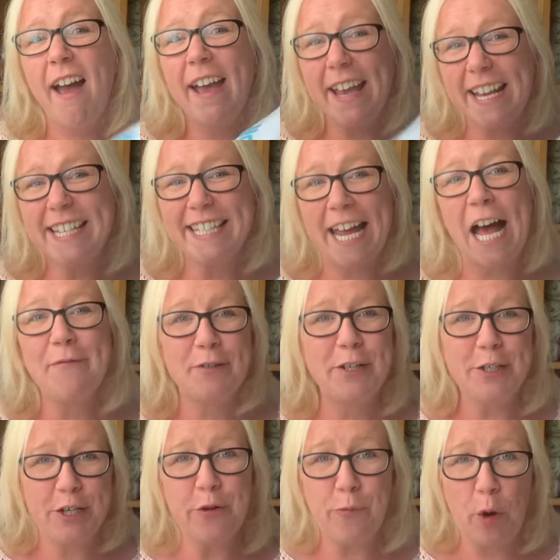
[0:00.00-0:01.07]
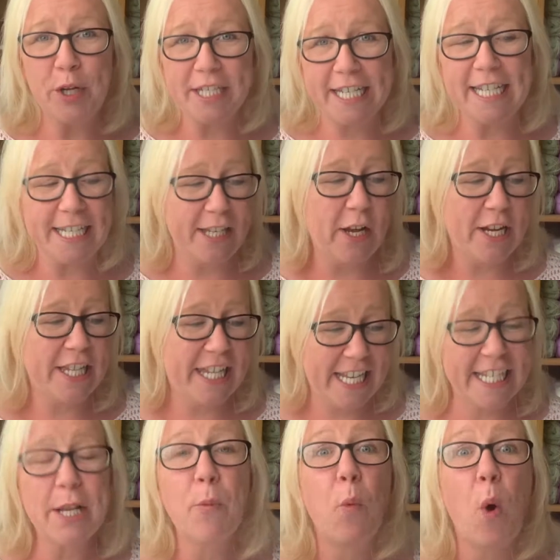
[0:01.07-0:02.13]
is to have a look at what's inside
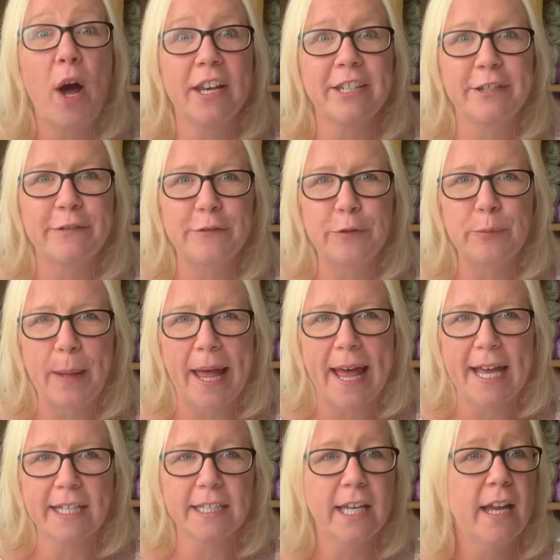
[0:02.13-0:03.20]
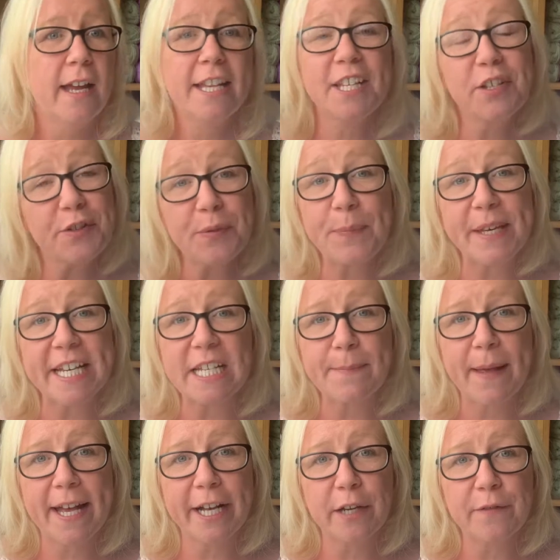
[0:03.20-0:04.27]
this wonderful bag. It's not the biggest
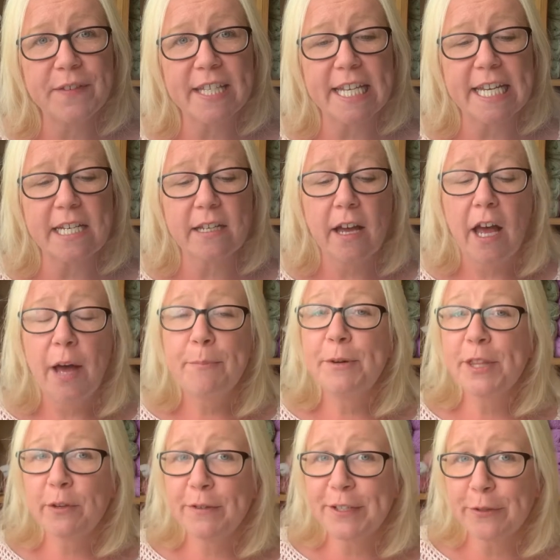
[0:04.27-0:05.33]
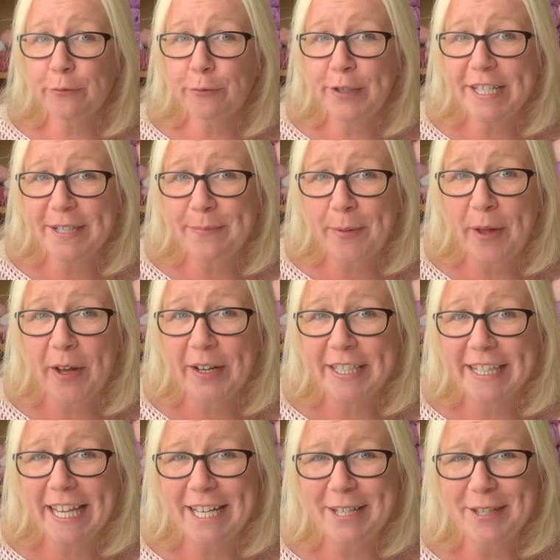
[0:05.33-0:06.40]
bag I've seen, but there is a reason behind
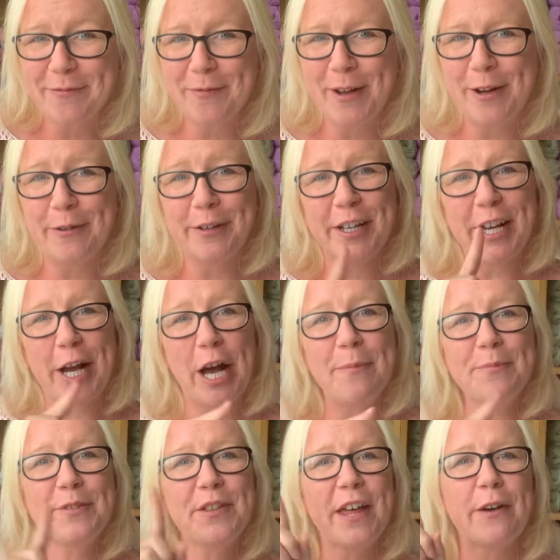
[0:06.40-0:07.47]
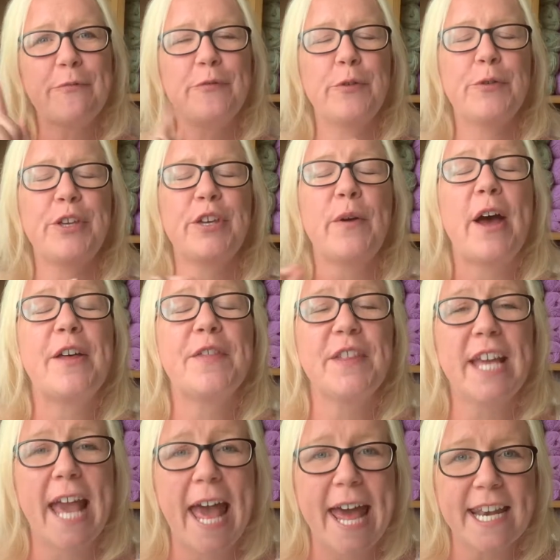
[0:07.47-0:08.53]
that as well. I'm going to come to that for you at
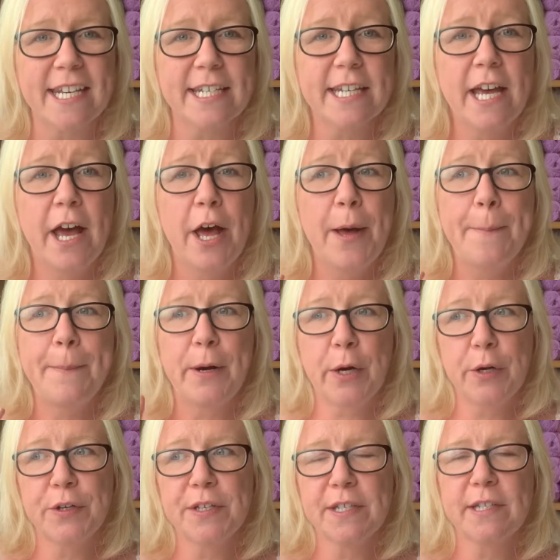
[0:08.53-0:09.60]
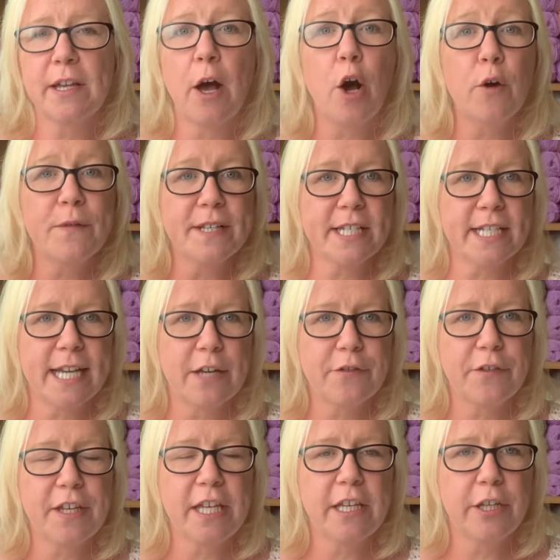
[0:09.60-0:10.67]
the end, because obviously now that
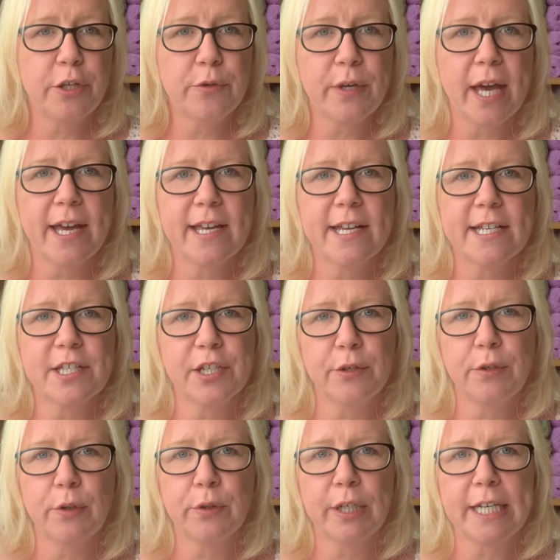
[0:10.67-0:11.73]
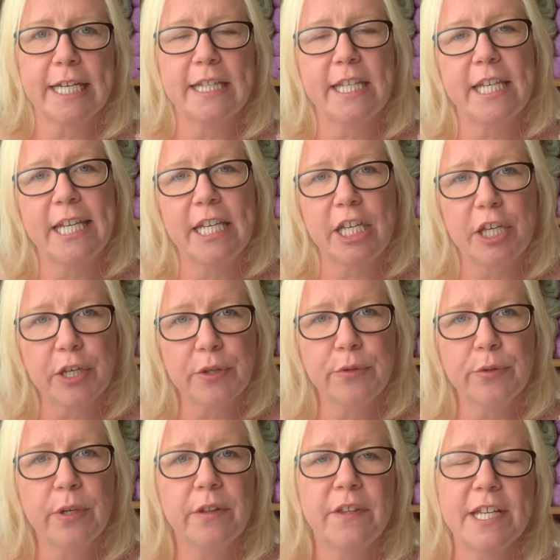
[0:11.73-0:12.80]
the UK is no longer in the EU,
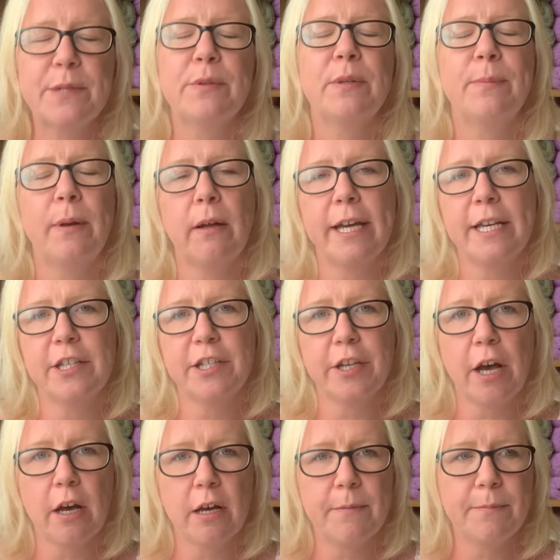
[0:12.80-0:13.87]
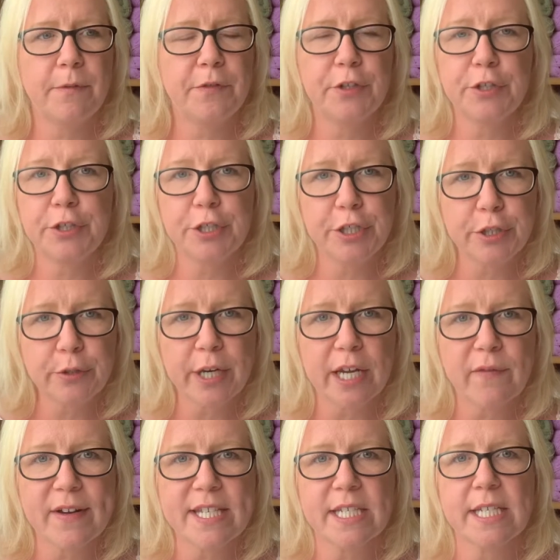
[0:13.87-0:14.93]
this will apply to the UK
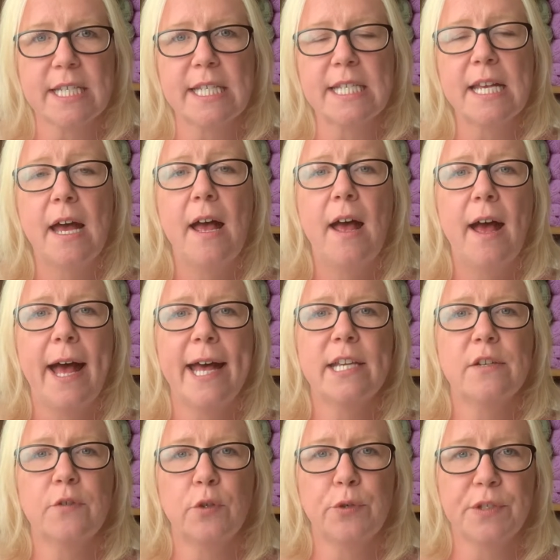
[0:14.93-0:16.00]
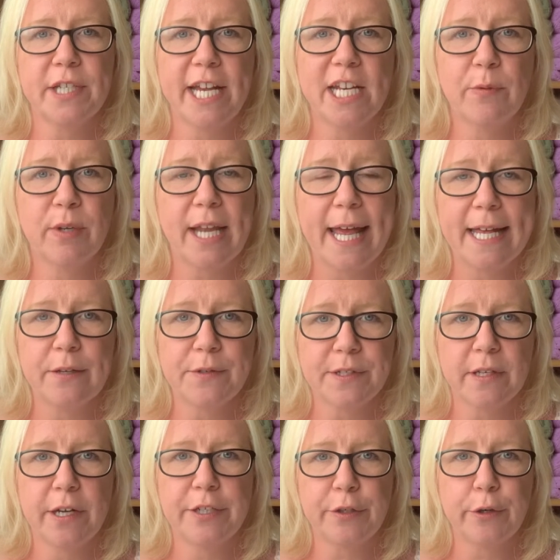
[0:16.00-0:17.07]
residents and of course to anyone
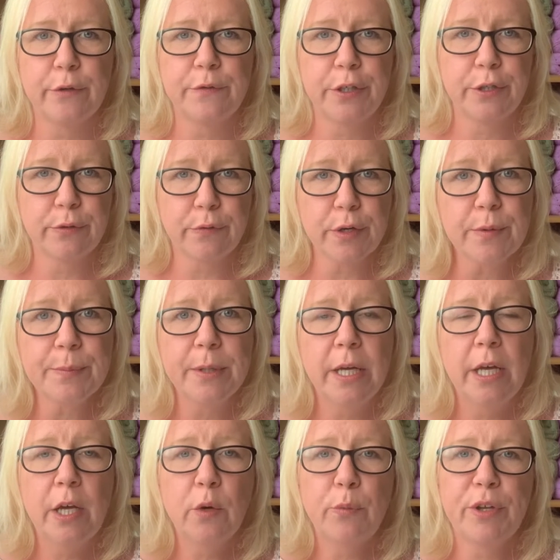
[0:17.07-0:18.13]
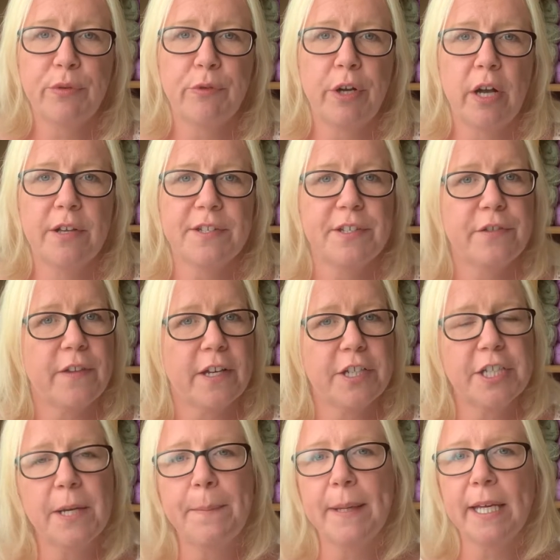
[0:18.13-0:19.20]
outside of Europe with regards to their
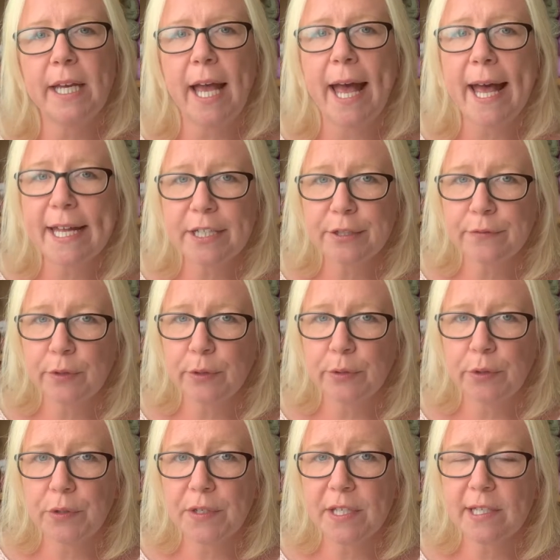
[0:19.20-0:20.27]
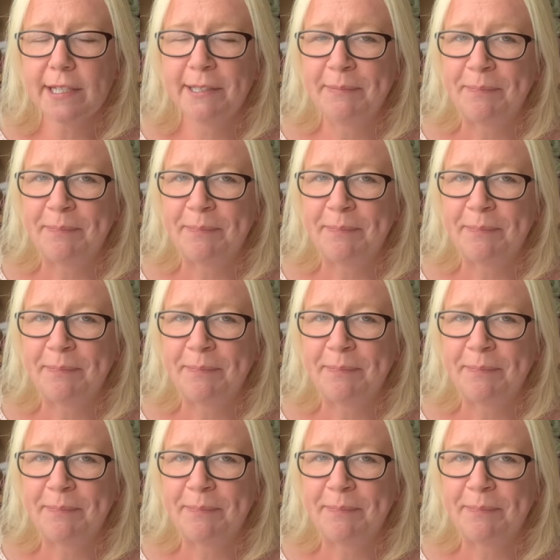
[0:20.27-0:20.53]
shipping and of course